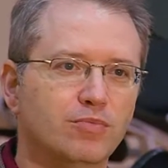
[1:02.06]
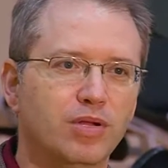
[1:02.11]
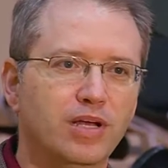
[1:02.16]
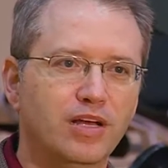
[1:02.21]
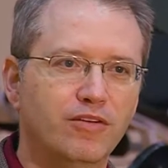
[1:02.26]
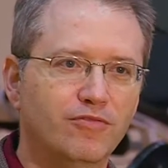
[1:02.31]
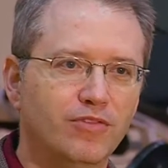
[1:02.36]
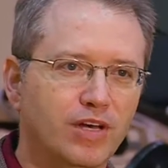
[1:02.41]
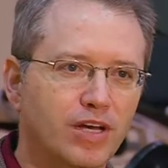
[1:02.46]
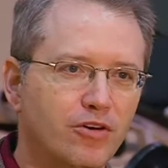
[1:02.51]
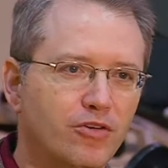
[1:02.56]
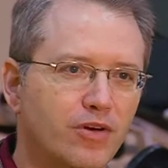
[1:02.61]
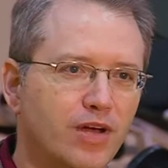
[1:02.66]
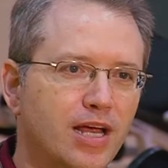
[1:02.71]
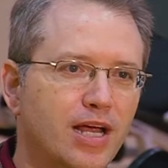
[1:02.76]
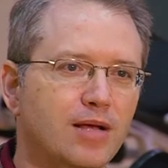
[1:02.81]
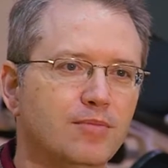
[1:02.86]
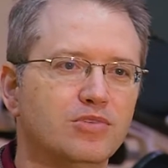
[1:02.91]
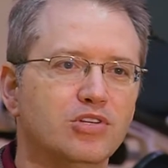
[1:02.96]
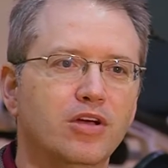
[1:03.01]
playing video
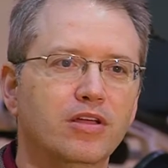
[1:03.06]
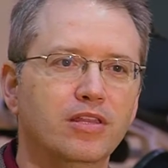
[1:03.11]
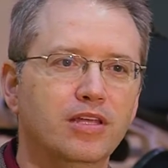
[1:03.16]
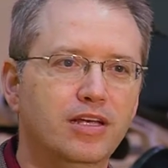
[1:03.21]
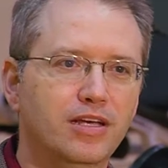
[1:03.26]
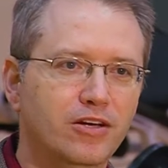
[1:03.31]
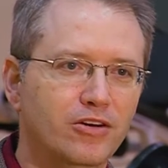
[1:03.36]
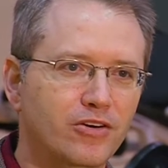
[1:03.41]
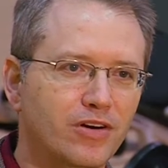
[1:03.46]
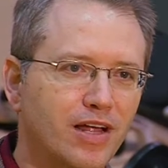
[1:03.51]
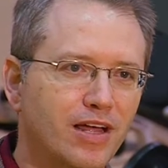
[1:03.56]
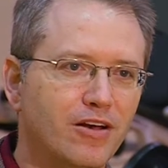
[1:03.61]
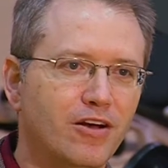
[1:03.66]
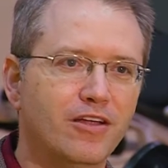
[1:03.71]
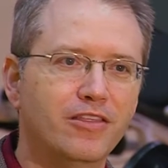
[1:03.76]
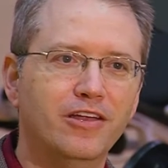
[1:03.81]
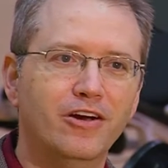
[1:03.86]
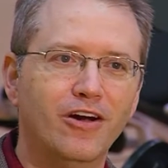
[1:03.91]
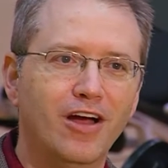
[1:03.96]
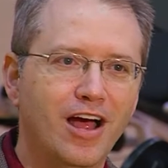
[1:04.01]
games, on the internet,
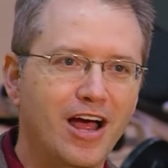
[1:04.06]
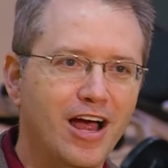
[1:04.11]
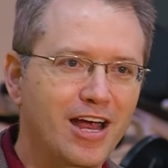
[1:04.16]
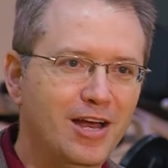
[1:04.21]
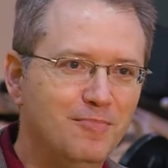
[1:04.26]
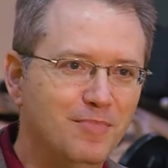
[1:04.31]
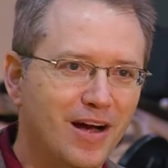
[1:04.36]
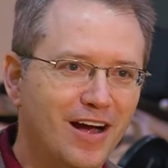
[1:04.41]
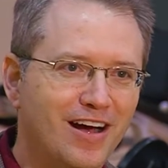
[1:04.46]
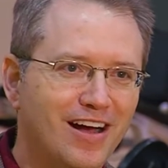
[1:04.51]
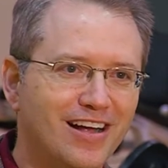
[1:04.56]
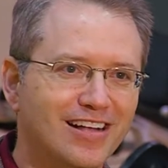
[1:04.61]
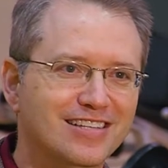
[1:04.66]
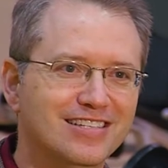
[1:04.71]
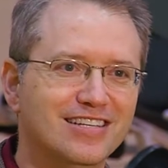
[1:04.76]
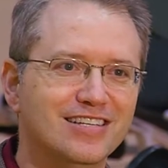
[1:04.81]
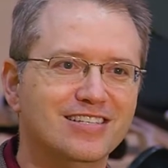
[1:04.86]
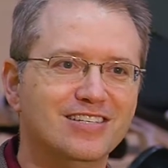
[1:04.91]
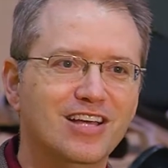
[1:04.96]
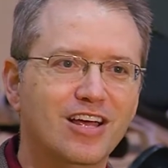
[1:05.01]
on their
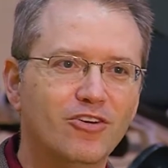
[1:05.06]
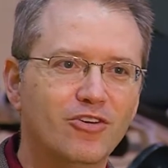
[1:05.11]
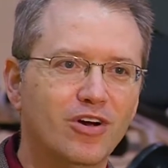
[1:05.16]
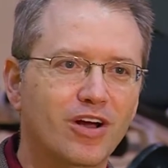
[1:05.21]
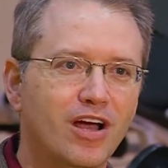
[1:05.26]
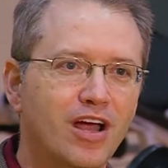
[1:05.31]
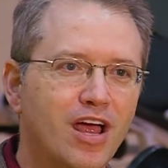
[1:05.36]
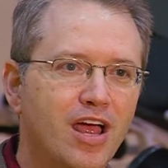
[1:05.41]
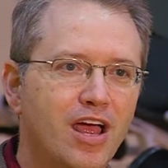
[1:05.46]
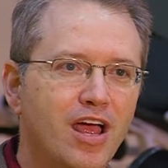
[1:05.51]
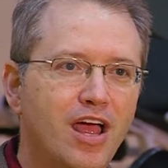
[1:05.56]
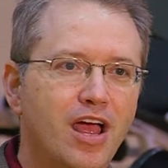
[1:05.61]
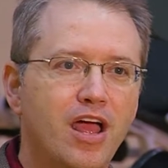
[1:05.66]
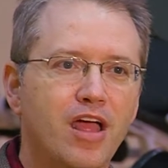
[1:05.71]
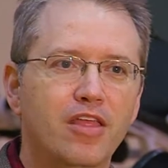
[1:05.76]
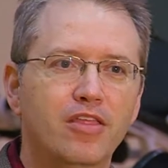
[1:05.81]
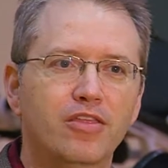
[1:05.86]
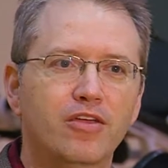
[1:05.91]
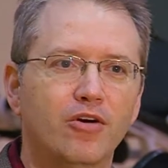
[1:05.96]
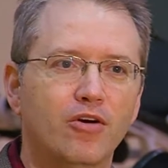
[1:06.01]
iPods, etc.,
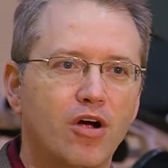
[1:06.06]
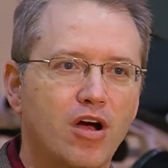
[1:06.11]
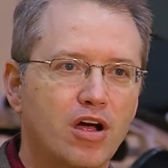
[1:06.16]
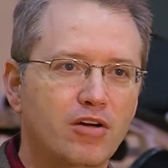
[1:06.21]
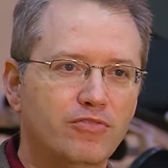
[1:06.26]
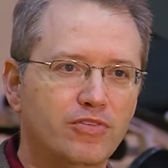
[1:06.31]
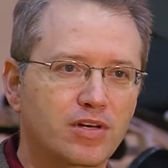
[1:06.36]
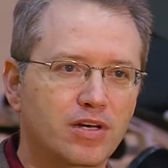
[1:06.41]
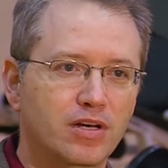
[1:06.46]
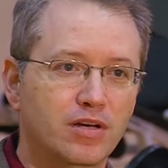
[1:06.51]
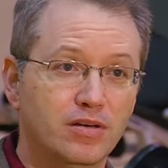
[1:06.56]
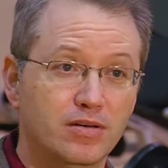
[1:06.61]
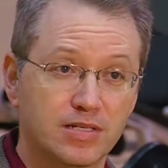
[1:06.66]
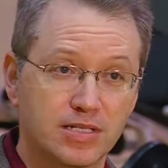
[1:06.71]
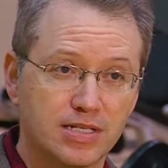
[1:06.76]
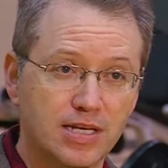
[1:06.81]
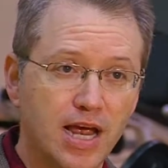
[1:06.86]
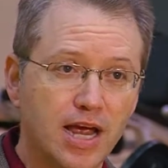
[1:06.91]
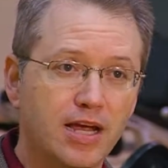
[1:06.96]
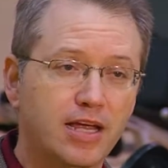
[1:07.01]
they're often
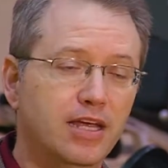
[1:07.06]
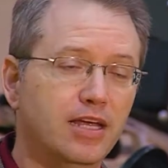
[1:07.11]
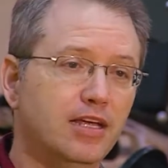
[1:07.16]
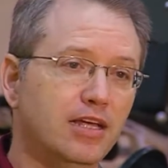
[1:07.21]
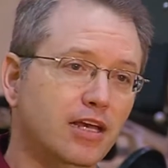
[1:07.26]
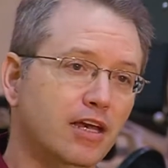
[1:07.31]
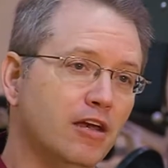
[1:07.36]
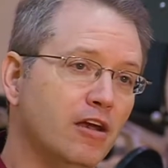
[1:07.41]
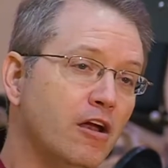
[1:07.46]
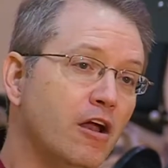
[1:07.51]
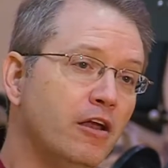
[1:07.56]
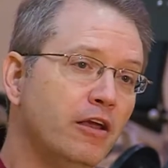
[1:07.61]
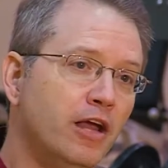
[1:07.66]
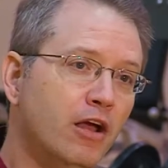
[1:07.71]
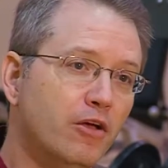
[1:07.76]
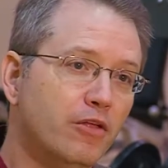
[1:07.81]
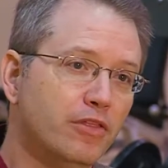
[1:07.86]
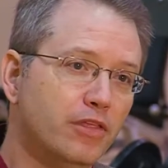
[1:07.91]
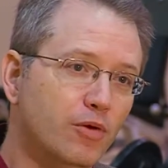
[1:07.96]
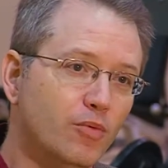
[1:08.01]
snacking in an
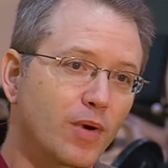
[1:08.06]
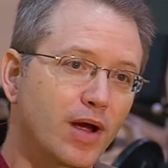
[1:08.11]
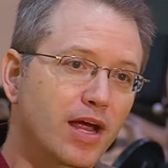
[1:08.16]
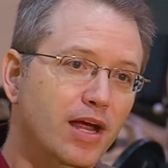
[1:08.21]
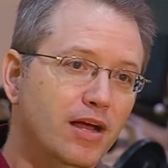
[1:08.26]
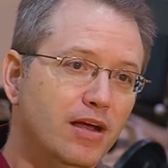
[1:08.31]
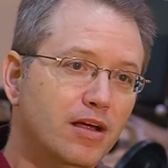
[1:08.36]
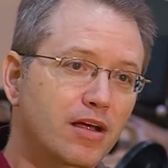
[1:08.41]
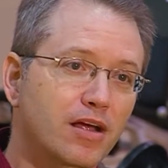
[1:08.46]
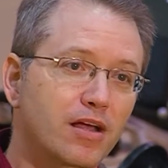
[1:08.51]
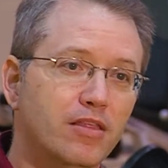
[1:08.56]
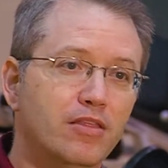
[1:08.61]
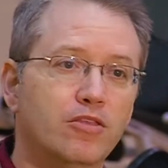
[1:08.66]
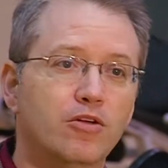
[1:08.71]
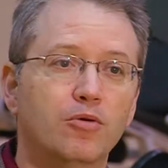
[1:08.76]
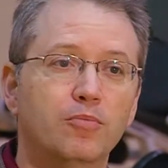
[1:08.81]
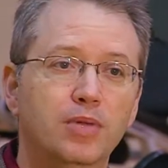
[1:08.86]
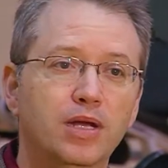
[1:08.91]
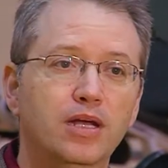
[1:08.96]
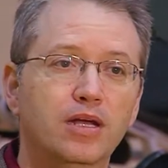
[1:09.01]
unhealthy way.
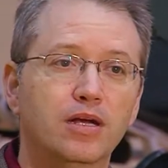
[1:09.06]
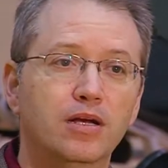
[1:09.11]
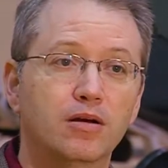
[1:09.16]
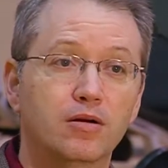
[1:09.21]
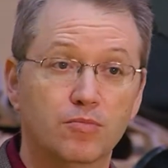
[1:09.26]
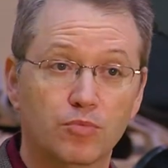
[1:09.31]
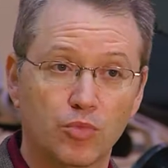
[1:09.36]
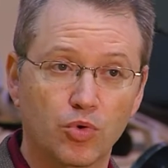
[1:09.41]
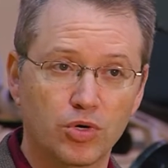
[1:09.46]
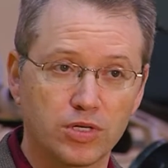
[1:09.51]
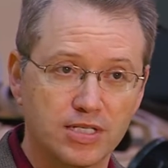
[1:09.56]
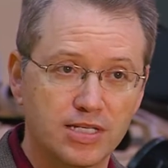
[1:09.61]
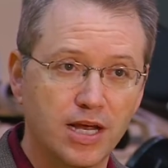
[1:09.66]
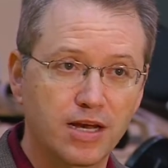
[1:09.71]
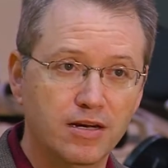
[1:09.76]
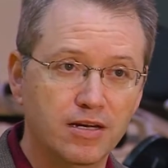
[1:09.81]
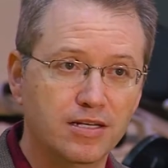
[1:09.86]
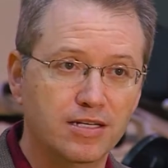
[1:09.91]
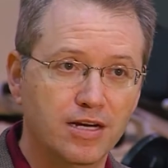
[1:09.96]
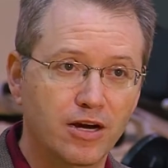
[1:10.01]
They're being more
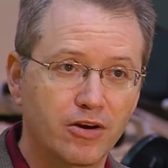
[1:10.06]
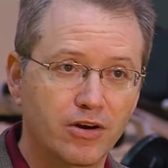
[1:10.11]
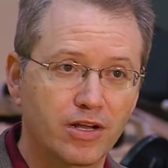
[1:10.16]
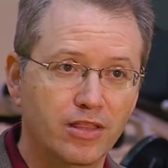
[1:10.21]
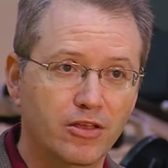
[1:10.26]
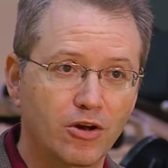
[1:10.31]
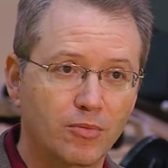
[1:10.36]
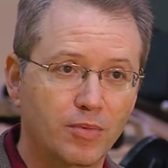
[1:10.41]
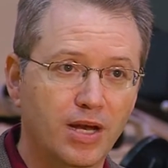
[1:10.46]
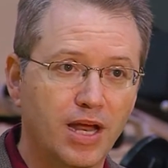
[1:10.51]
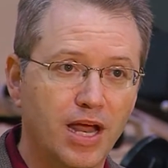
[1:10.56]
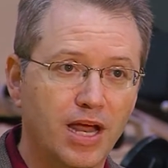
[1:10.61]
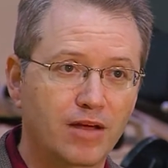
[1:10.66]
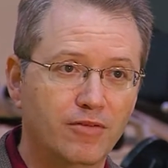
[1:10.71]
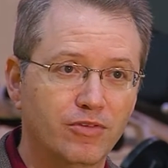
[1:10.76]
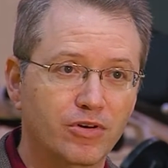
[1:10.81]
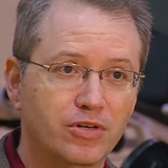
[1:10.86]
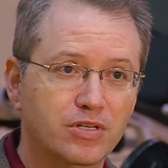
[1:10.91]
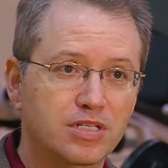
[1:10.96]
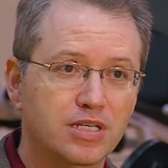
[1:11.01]
sedentary in their
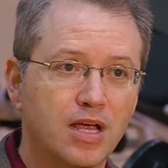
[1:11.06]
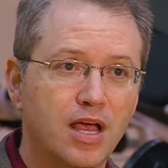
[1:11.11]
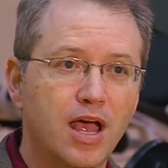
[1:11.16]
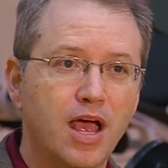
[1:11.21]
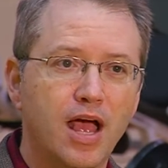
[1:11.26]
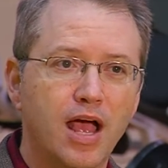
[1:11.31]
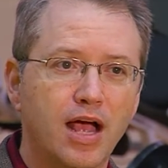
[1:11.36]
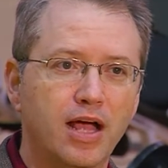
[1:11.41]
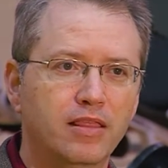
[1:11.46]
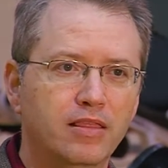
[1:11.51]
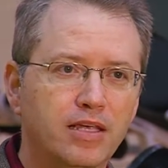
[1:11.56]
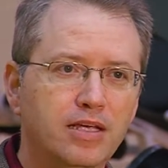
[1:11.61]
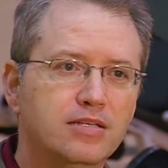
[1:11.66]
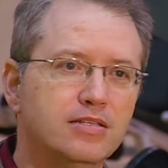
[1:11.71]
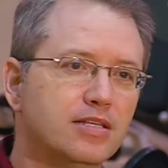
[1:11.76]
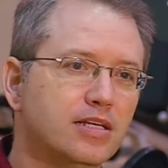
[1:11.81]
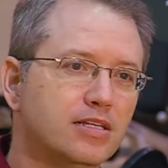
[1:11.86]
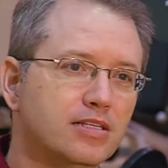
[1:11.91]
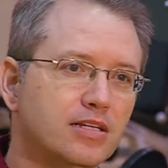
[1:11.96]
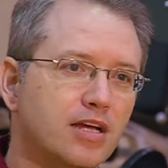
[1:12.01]
behaviors. And
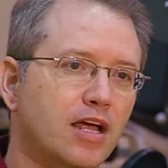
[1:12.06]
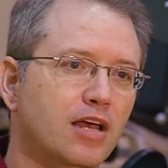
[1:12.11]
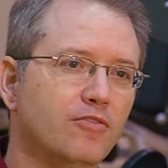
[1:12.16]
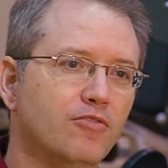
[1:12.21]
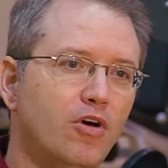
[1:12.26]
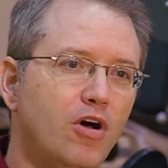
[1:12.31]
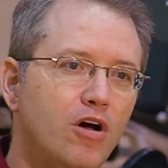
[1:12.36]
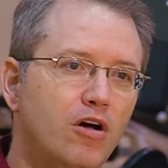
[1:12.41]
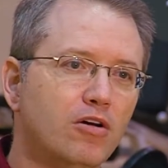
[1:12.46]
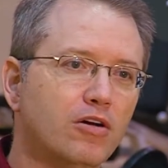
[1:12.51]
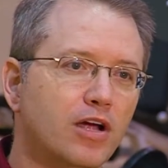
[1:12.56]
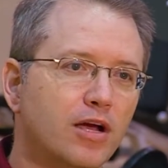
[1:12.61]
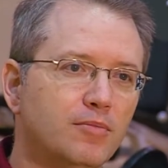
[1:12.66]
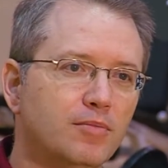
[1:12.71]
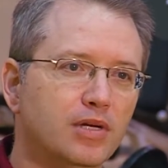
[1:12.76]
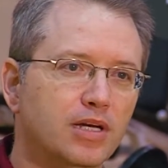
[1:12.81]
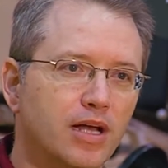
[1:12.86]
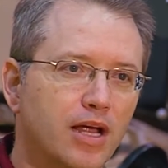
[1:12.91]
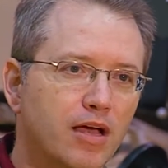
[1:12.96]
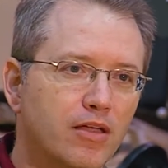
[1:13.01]
these things kind of all
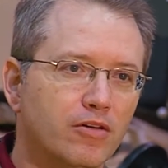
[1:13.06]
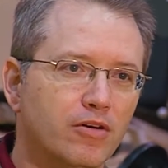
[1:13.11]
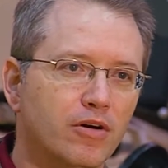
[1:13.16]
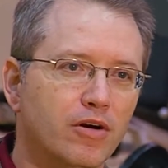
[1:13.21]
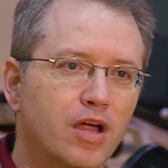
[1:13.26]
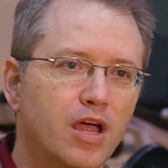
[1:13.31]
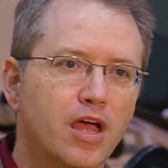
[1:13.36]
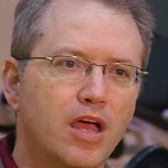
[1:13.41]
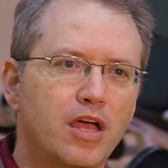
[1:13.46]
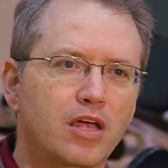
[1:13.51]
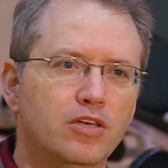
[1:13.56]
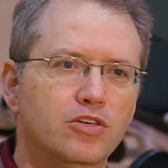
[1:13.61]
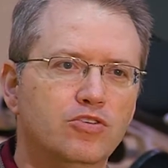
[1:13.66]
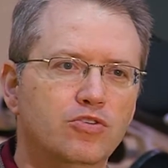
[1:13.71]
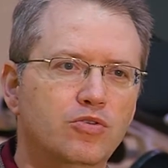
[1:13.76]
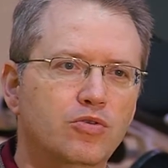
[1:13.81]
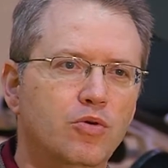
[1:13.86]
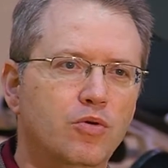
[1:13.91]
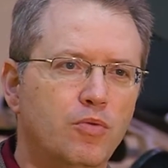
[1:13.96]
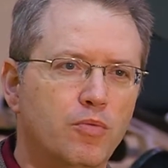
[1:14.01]
come together
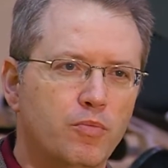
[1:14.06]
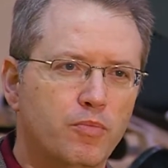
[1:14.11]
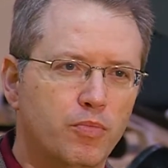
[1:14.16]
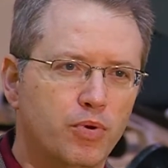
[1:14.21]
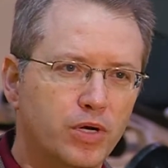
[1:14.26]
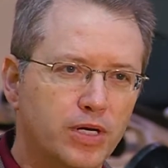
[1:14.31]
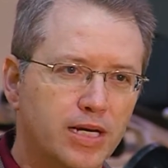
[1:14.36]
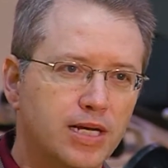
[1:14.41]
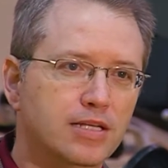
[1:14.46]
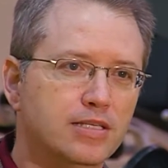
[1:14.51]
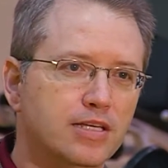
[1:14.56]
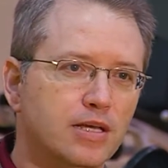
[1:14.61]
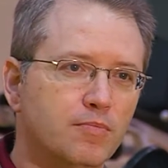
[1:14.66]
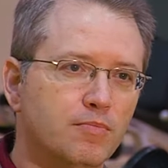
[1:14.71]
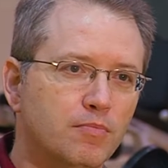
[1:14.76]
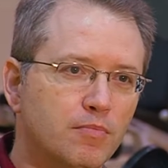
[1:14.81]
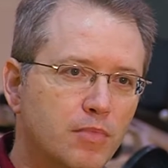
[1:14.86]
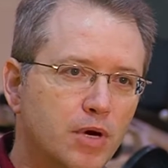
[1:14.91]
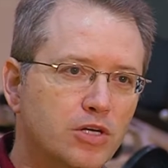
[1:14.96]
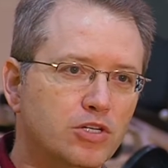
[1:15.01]
to put kids at
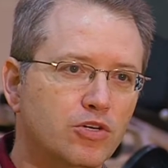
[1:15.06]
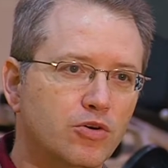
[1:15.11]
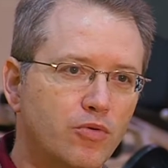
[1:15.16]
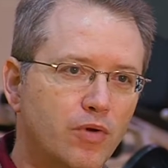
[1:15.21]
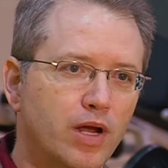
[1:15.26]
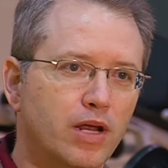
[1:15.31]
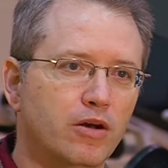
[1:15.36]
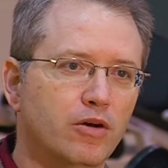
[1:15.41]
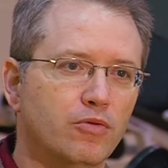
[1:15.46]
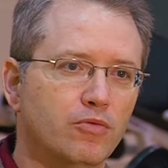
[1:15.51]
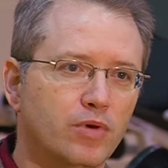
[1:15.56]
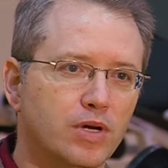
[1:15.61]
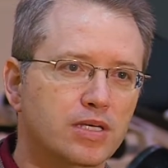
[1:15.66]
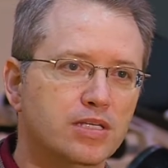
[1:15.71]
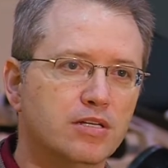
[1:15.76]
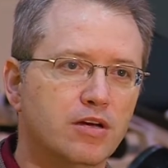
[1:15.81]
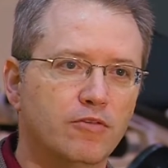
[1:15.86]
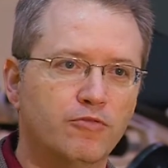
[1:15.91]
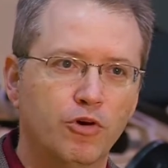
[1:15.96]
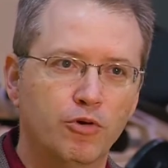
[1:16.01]
much greater risk of